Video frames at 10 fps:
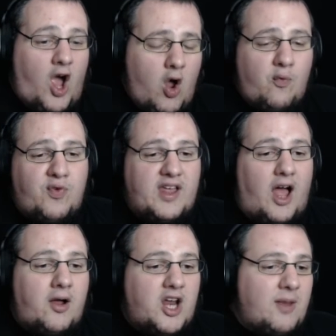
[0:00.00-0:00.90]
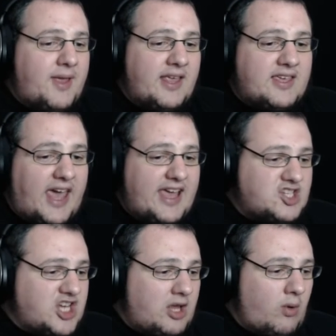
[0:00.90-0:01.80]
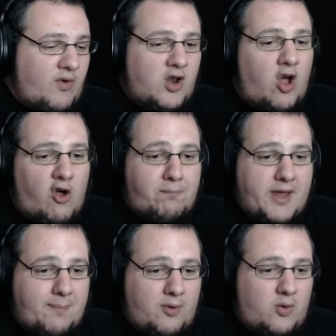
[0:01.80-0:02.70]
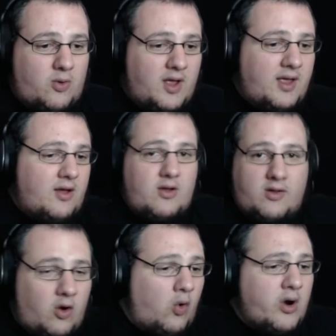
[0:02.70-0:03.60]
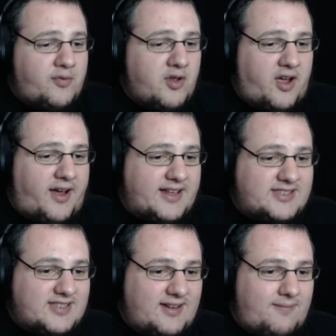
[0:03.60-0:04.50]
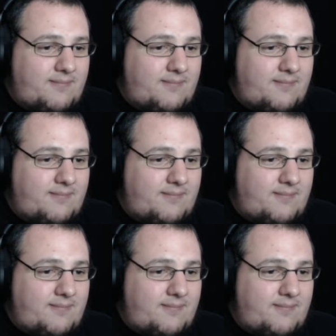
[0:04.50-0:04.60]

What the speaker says: hopefully I'm going to be engaging with a lot of people, all of you guys,